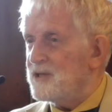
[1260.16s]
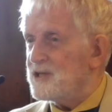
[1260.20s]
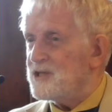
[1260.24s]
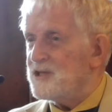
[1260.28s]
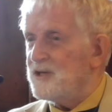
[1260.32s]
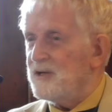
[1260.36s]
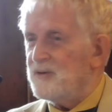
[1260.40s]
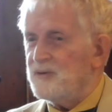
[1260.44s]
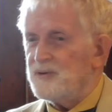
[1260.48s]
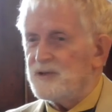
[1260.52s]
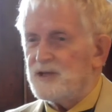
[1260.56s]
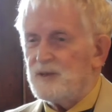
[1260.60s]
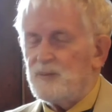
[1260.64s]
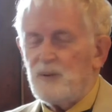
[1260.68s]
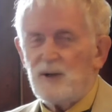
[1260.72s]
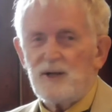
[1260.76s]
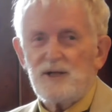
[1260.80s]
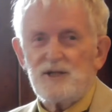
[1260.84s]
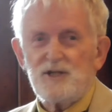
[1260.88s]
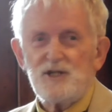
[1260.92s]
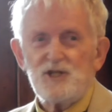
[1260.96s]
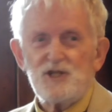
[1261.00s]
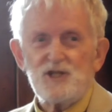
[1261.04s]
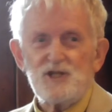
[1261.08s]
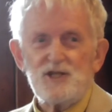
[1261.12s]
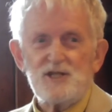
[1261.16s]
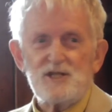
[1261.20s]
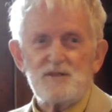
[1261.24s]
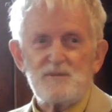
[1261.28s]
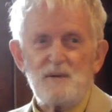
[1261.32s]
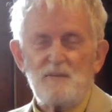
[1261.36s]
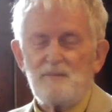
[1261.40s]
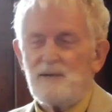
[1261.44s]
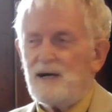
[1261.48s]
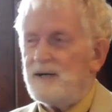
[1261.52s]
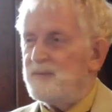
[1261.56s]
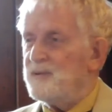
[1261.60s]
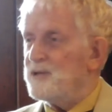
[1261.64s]
is not with the politicians,
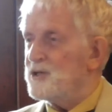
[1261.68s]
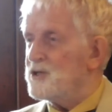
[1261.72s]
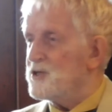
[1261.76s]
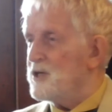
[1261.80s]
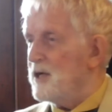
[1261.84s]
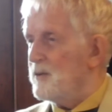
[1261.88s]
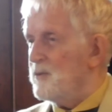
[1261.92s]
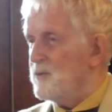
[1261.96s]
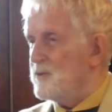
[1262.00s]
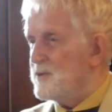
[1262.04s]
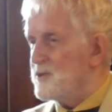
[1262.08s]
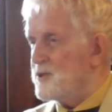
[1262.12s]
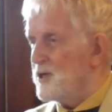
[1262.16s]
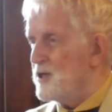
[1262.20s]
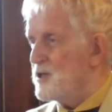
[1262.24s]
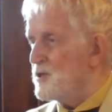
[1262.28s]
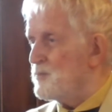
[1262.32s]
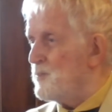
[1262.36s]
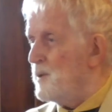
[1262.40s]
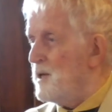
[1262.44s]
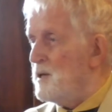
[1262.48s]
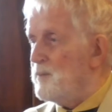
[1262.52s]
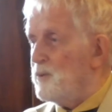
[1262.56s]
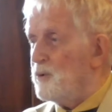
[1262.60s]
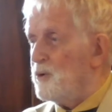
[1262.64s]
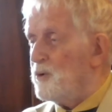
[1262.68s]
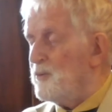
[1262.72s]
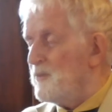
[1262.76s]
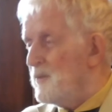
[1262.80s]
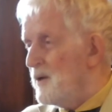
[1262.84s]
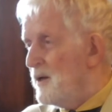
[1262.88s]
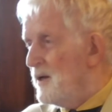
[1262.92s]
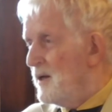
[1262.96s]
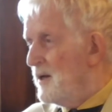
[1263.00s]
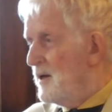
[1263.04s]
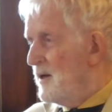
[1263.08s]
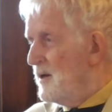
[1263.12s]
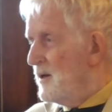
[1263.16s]
but maybe the trouble is those people
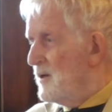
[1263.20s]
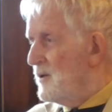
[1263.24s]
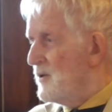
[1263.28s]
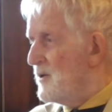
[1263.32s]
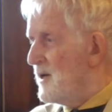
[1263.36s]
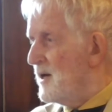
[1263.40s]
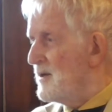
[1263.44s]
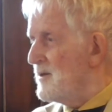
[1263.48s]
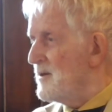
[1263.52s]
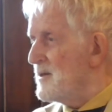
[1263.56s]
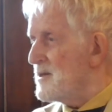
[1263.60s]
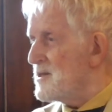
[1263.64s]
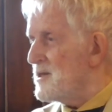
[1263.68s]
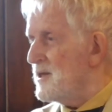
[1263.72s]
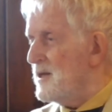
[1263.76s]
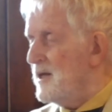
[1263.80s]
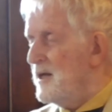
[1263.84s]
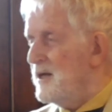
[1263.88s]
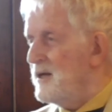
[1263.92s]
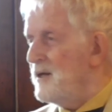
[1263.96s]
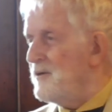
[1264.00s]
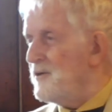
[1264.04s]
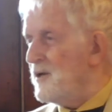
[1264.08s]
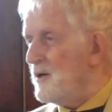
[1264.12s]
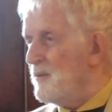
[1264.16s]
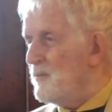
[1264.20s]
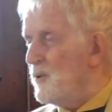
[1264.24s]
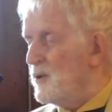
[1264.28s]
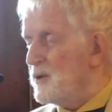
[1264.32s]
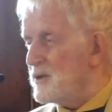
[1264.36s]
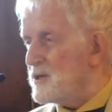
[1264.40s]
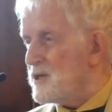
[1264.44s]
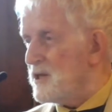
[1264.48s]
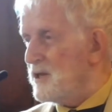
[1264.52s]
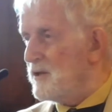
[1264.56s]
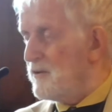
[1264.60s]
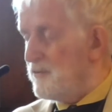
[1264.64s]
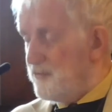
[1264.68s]
who cannot see anything
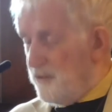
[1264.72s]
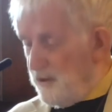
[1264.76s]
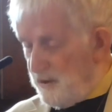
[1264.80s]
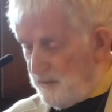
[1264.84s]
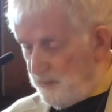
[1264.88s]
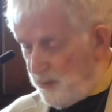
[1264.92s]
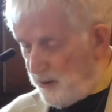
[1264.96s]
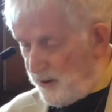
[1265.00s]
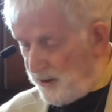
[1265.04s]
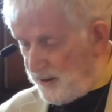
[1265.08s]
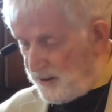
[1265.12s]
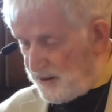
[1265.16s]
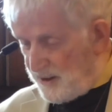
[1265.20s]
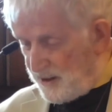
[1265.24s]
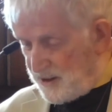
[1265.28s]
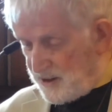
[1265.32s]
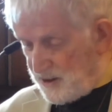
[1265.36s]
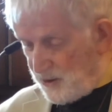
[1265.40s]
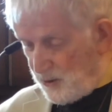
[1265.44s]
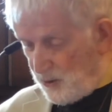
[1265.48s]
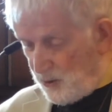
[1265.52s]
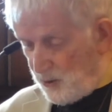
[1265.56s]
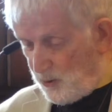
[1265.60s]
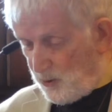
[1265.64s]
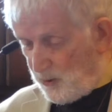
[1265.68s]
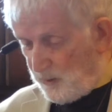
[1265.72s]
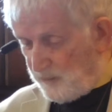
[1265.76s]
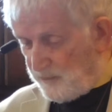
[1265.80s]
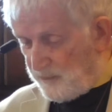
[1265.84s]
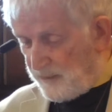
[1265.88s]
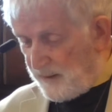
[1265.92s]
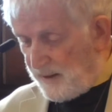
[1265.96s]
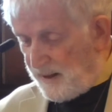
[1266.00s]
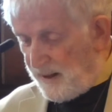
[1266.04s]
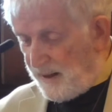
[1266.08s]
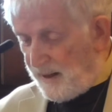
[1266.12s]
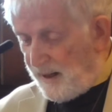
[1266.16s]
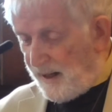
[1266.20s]
positive in politics at all.
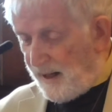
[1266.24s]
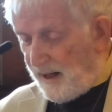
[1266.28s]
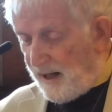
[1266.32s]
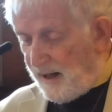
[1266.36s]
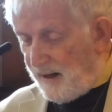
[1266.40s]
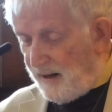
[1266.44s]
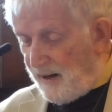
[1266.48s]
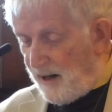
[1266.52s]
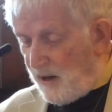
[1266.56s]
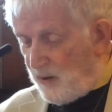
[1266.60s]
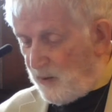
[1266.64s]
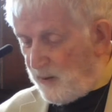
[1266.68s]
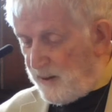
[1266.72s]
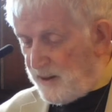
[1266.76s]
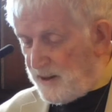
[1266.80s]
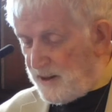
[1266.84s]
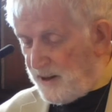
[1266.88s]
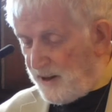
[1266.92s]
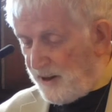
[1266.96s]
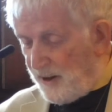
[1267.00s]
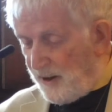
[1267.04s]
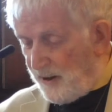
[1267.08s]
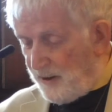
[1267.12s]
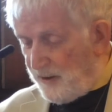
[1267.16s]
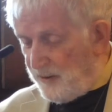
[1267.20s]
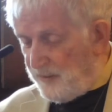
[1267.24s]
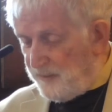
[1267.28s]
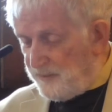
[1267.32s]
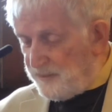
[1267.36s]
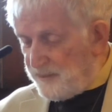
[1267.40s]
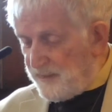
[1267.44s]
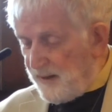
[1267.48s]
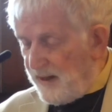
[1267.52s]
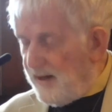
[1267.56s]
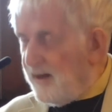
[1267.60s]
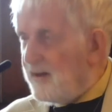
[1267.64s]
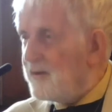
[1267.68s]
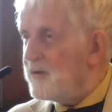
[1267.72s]
A week ago,
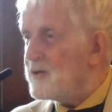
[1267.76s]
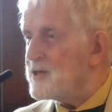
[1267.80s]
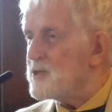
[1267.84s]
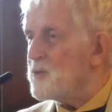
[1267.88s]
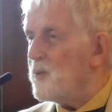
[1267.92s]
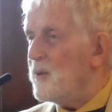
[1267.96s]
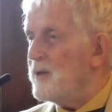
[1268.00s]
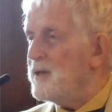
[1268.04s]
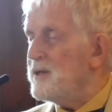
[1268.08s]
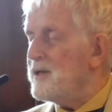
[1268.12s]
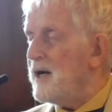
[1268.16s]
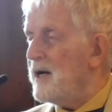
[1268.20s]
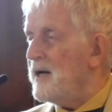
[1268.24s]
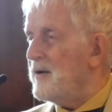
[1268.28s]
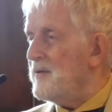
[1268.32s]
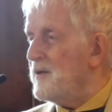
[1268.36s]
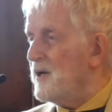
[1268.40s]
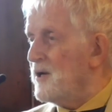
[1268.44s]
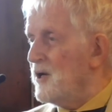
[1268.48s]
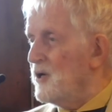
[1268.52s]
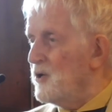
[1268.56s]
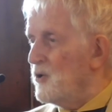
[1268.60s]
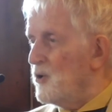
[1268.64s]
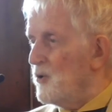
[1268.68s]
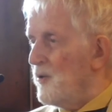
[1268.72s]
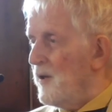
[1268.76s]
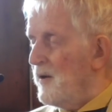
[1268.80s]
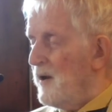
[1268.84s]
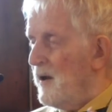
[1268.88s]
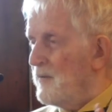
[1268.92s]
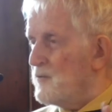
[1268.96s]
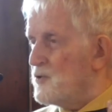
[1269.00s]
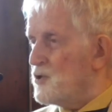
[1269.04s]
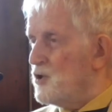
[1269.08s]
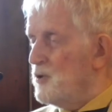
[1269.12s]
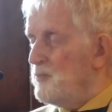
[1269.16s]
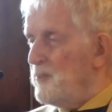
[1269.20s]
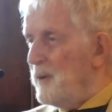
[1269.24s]
there was one day in the Herald, they
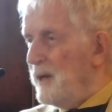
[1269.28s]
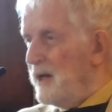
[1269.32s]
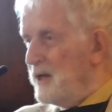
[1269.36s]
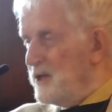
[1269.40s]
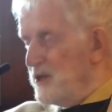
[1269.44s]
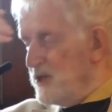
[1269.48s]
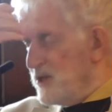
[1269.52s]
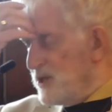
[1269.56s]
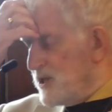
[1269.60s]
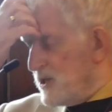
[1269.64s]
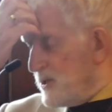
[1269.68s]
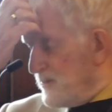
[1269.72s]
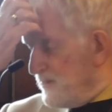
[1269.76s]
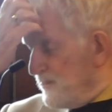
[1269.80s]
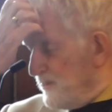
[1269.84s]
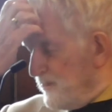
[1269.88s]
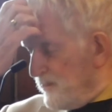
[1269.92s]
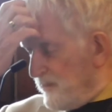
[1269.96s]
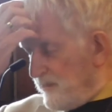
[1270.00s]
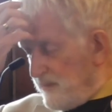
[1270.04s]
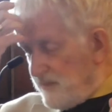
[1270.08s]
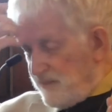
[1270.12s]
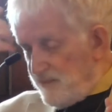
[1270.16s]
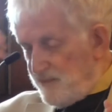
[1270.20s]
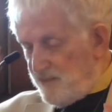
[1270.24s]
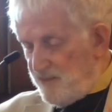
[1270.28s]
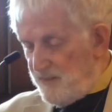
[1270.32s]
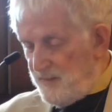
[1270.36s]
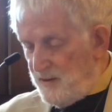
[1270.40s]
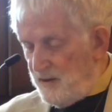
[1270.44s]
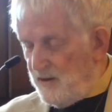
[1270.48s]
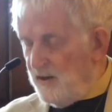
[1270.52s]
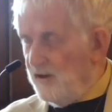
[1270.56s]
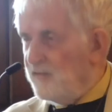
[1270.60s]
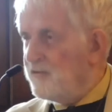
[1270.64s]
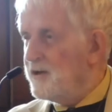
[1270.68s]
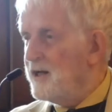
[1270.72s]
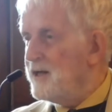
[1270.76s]
have 2 pages
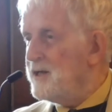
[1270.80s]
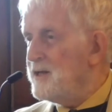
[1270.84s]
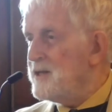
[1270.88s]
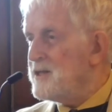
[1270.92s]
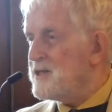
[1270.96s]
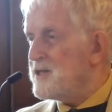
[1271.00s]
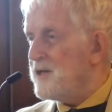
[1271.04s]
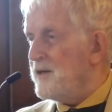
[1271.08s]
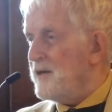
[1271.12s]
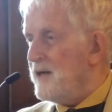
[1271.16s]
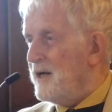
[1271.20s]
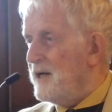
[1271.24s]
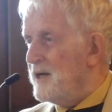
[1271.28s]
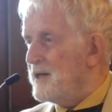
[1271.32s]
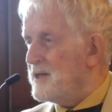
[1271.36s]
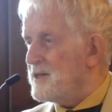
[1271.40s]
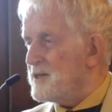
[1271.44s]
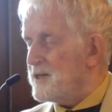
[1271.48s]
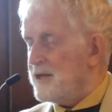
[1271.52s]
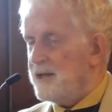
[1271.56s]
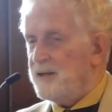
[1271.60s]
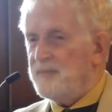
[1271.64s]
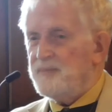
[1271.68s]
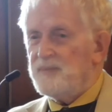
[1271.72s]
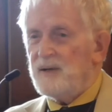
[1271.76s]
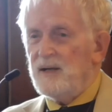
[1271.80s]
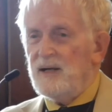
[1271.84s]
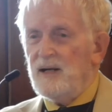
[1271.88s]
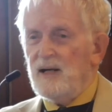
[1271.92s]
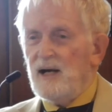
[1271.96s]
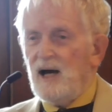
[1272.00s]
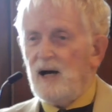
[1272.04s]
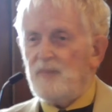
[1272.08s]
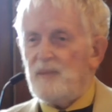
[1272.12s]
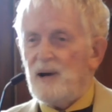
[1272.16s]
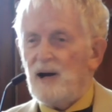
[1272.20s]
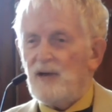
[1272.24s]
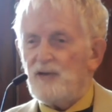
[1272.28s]
of letters to the editor,
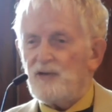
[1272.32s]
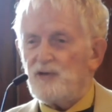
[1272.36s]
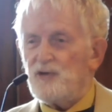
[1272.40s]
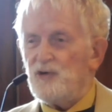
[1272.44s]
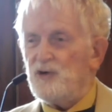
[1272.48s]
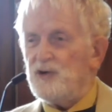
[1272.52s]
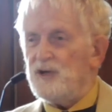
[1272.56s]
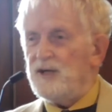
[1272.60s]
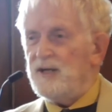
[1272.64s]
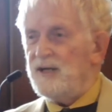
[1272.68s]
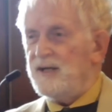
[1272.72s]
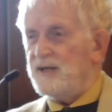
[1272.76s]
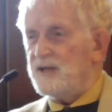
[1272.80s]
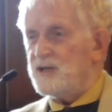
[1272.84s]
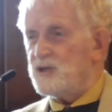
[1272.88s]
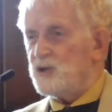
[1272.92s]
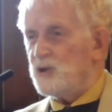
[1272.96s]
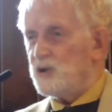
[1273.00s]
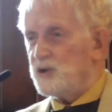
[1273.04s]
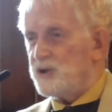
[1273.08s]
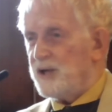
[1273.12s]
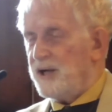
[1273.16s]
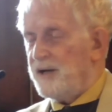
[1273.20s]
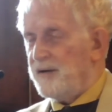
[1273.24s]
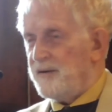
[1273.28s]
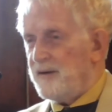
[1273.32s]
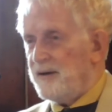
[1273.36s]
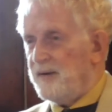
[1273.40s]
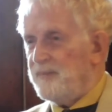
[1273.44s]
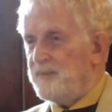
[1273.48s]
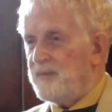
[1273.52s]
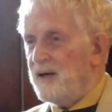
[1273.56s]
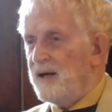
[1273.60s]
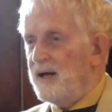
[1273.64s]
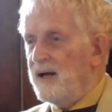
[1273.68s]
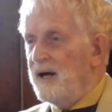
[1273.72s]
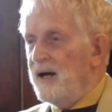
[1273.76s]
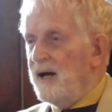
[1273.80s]
about 30 letters altogether,
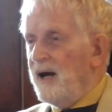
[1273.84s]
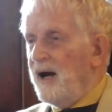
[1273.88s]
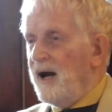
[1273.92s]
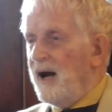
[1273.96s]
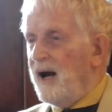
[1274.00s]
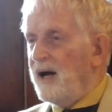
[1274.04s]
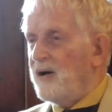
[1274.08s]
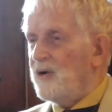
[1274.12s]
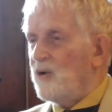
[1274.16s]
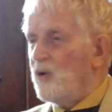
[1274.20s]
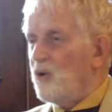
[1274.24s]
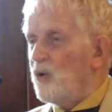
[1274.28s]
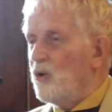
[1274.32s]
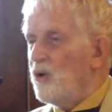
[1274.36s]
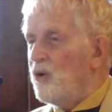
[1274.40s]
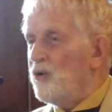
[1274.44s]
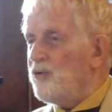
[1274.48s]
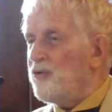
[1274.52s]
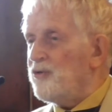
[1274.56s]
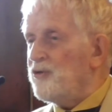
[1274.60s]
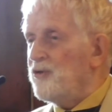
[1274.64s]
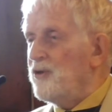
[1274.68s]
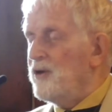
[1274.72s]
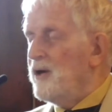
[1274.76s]
and all